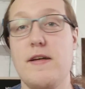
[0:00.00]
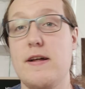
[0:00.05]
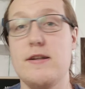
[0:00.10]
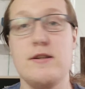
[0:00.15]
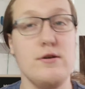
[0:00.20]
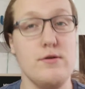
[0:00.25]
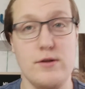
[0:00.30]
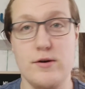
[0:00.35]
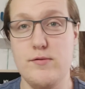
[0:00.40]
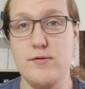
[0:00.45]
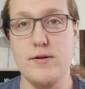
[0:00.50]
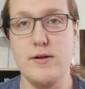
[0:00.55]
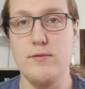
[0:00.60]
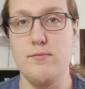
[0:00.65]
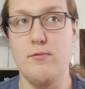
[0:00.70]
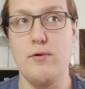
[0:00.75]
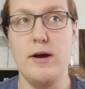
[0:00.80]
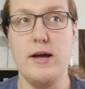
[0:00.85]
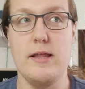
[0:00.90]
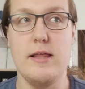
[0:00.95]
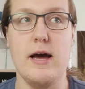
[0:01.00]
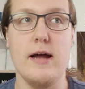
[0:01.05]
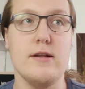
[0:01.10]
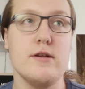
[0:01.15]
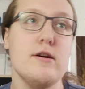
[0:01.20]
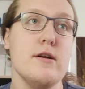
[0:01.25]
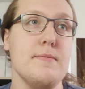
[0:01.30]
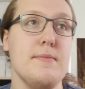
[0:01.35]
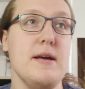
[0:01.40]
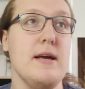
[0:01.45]
that's the only real way that
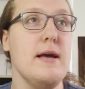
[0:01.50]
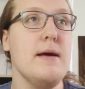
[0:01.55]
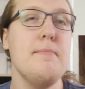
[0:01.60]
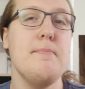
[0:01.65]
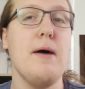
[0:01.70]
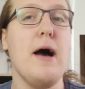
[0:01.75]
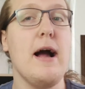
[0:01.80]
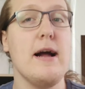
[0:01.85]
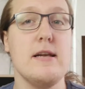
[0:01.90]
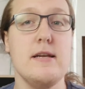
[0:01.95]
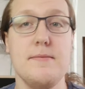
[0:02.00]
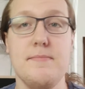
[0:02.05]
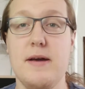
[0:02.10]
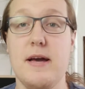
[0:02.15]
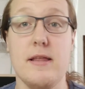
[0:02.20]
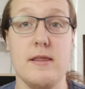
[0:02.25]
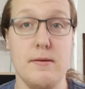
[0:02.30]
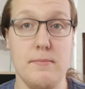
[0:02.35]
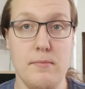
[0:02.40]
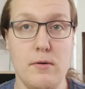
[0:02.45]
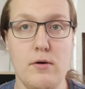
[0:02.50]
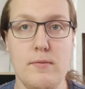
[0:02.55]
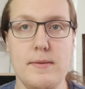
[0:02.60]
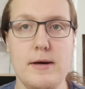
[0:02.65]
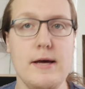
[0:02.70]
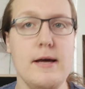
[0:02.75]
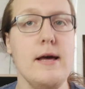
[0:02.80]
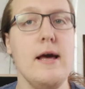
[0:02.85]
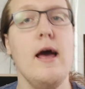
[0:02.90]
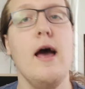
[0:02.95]
it's going to be impacting me at the
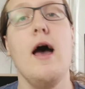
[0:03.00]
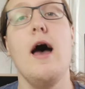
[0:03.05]
moment.